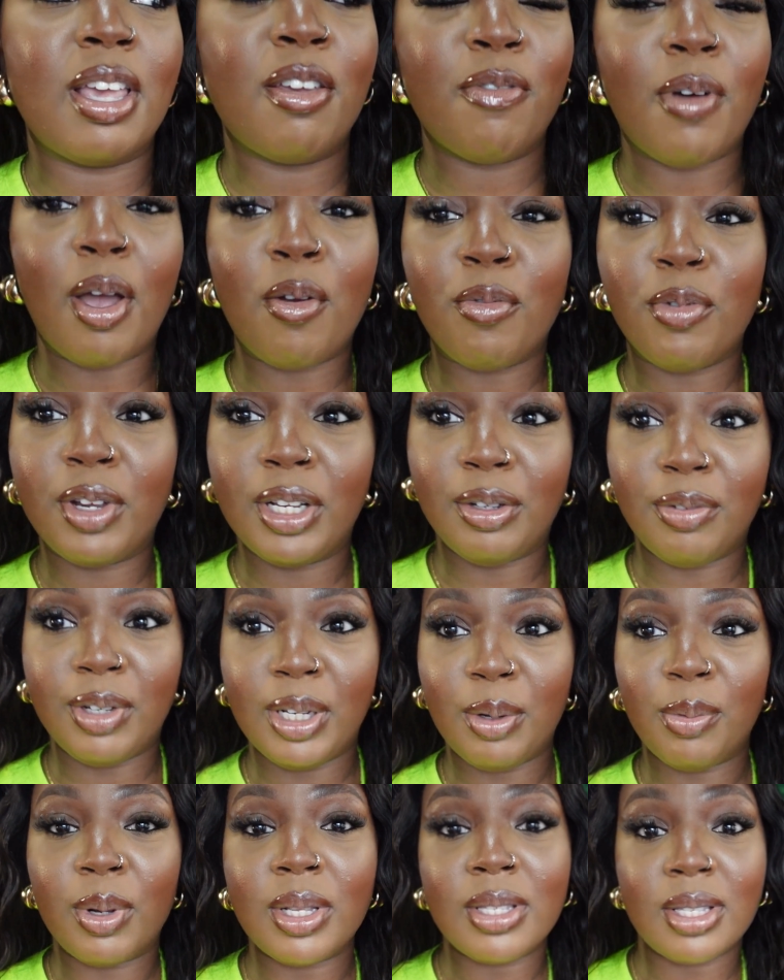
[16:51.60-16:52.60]
if I really,
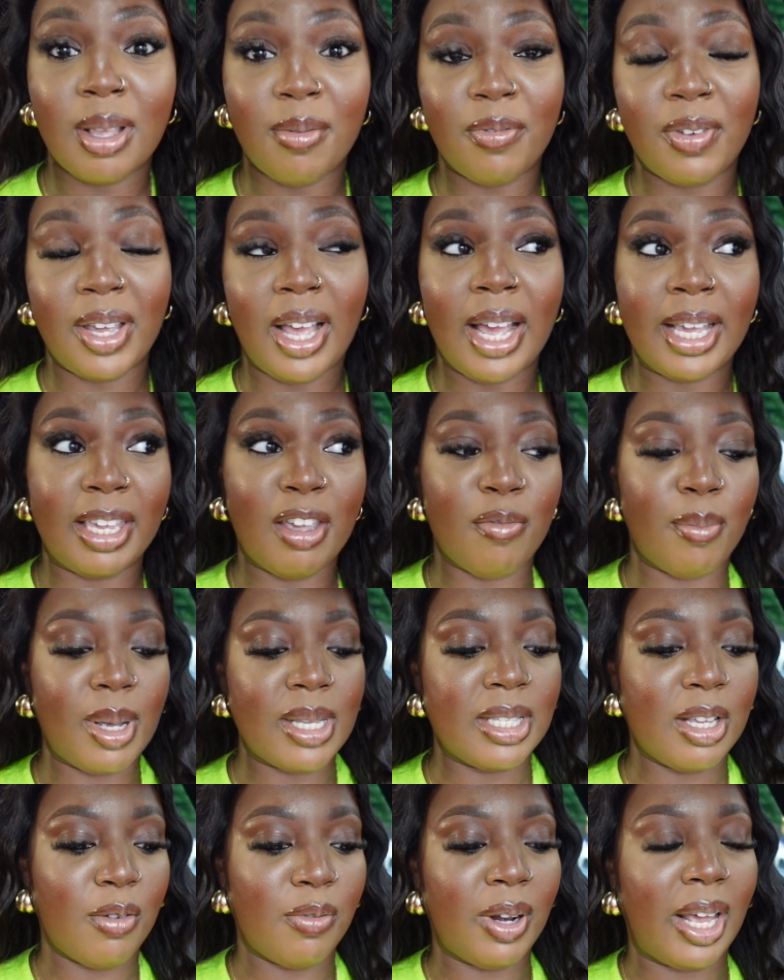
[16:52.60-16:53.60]
really want something, I give
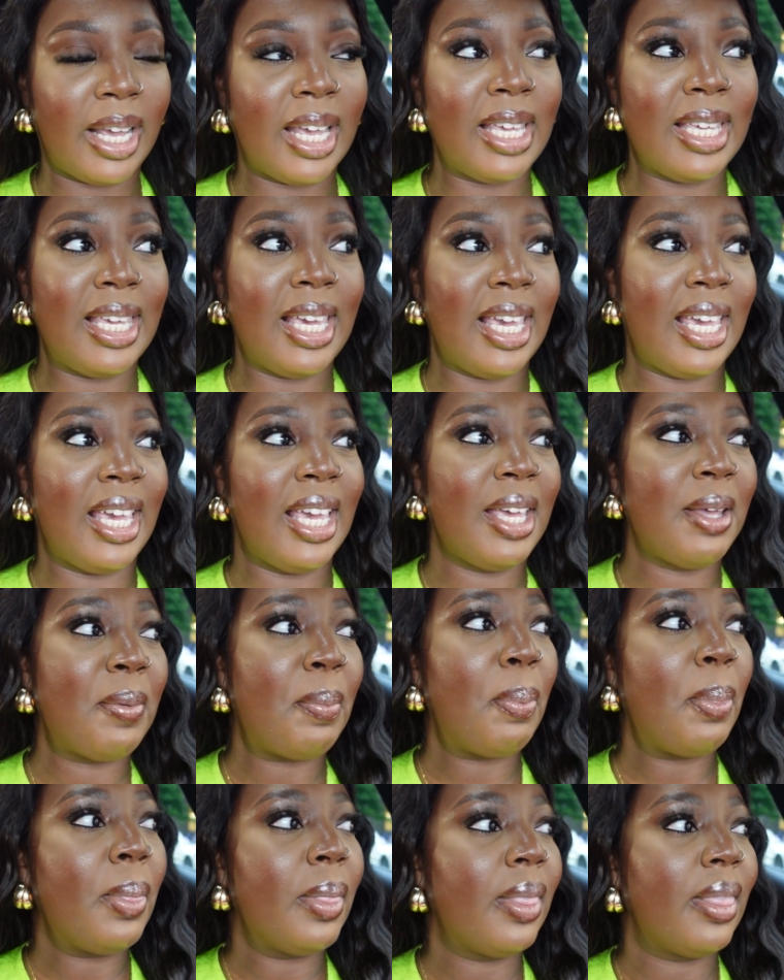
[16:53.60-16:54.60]
myself like a year,
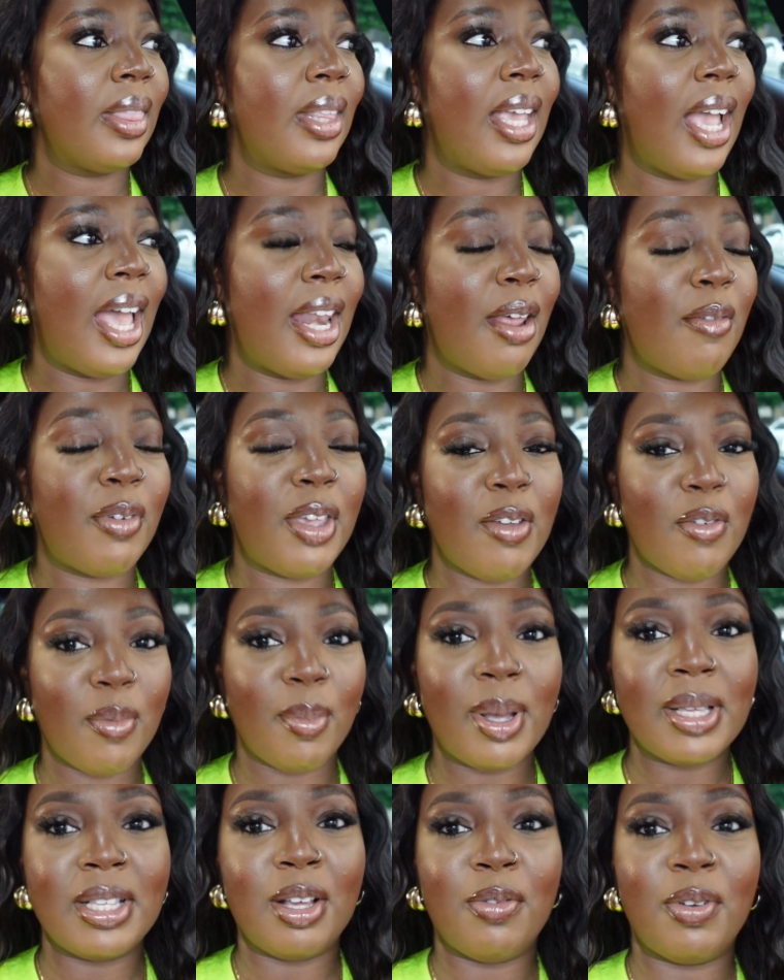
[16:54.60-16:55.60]
and I've given
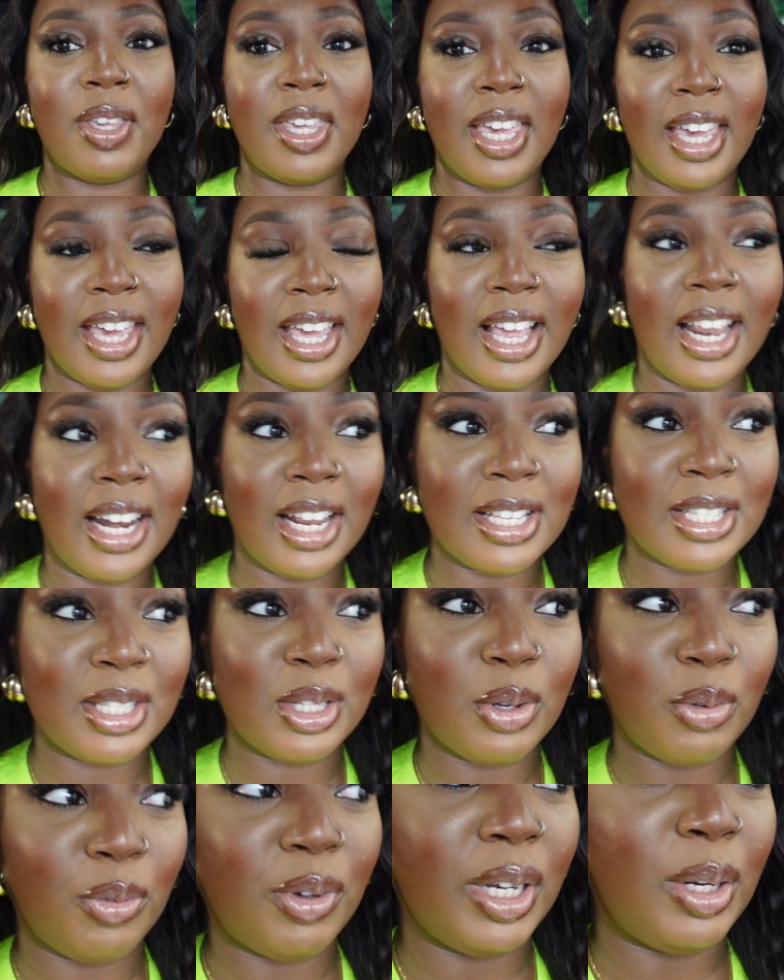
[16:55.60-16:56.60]
myself a year and I
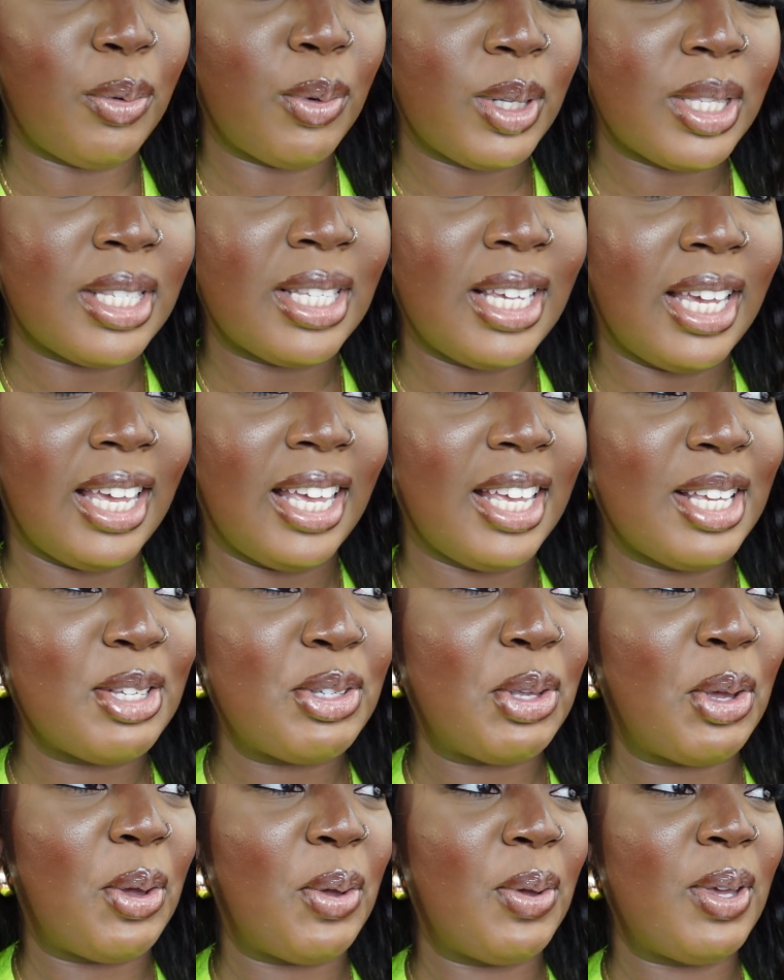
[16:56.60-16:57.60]
still really want it.
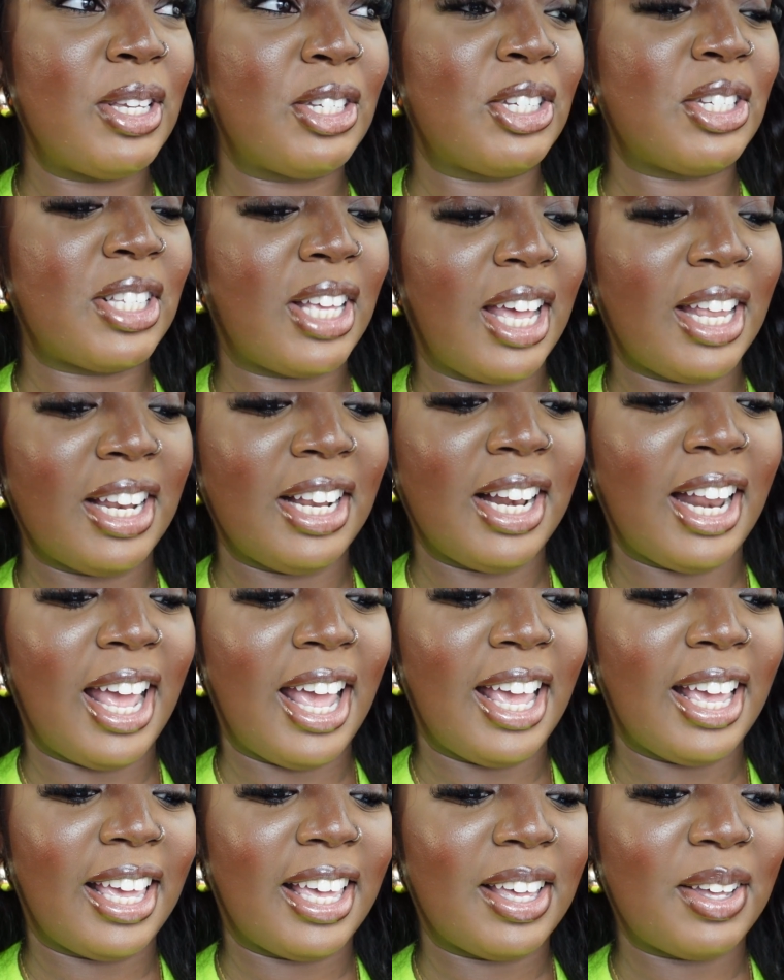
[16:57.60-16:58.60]
So it's just kind of
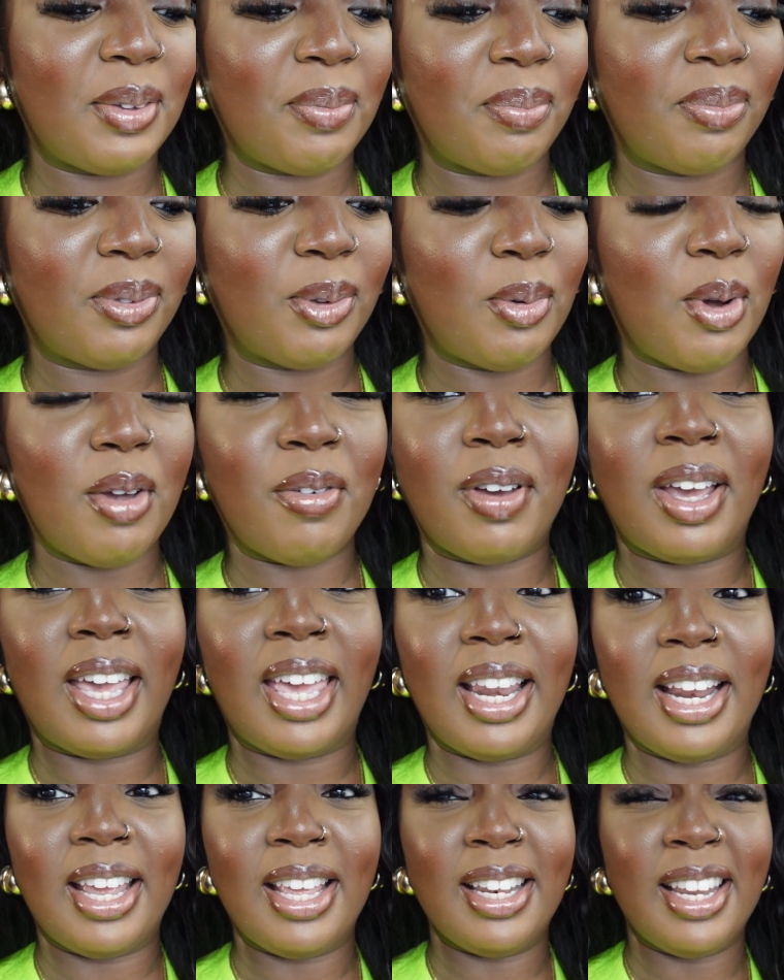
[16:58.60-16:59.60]
like, what if I
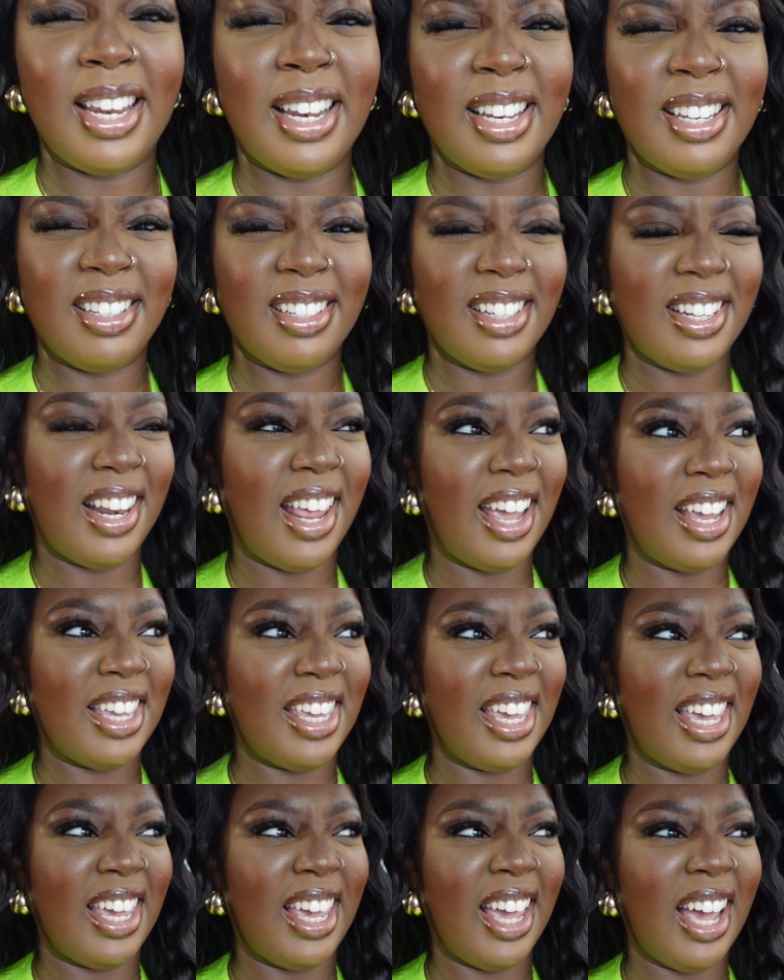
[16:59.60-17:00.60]
get it and then in like a
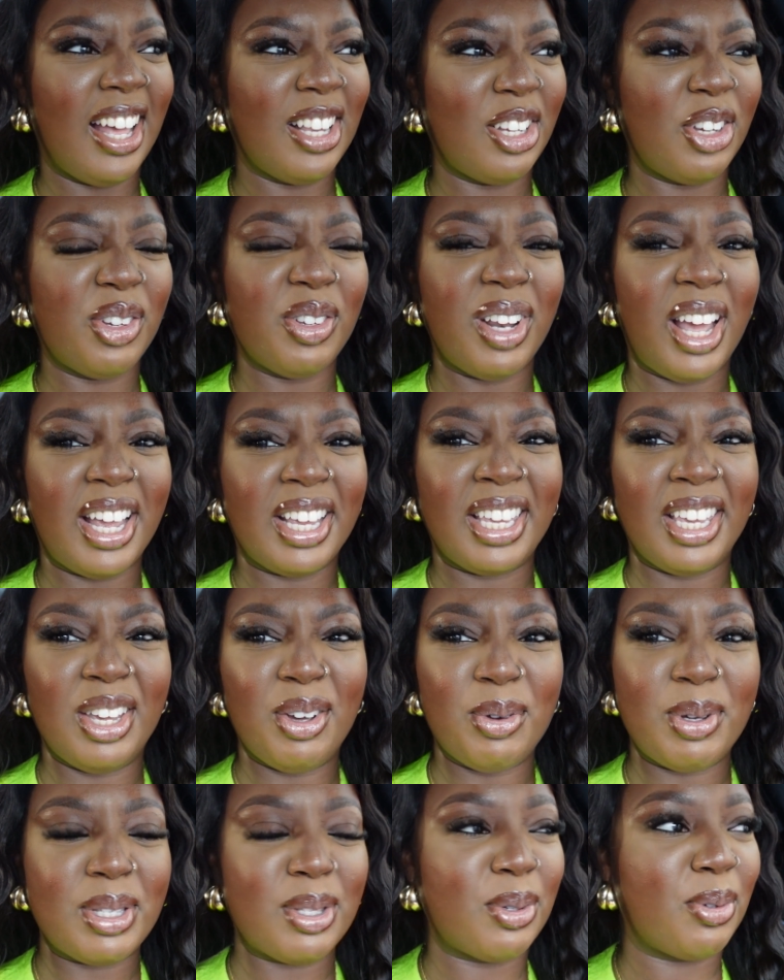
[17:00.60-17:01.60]
year I don't like
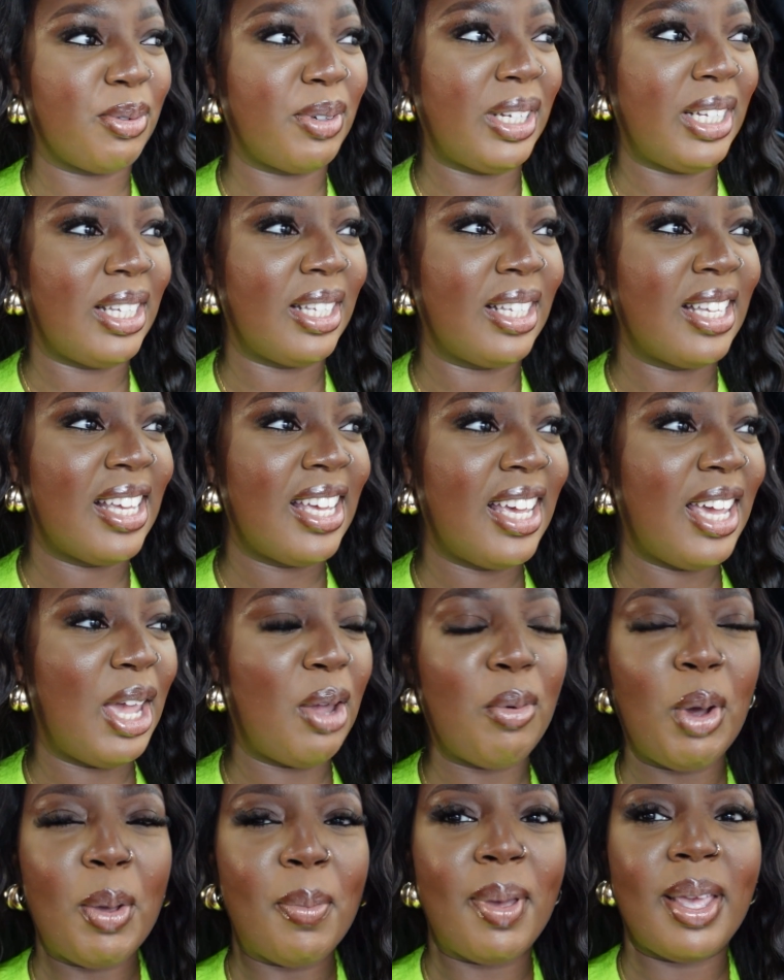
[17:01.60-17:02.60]
it, or it's not really, it
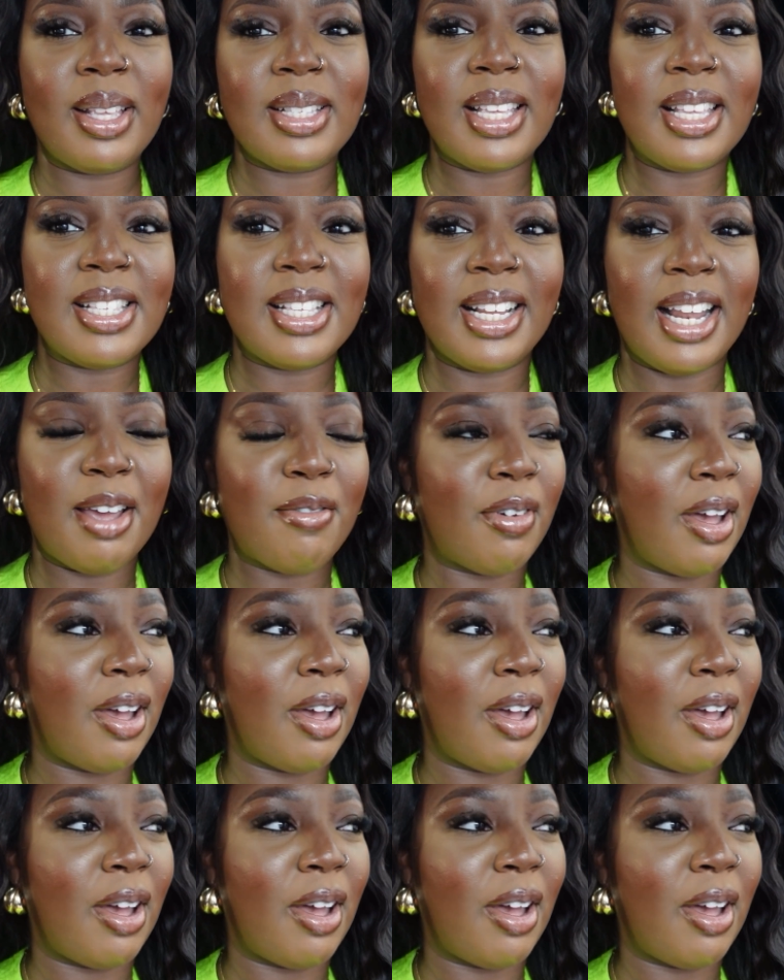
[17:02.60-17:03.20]
won't make sense in like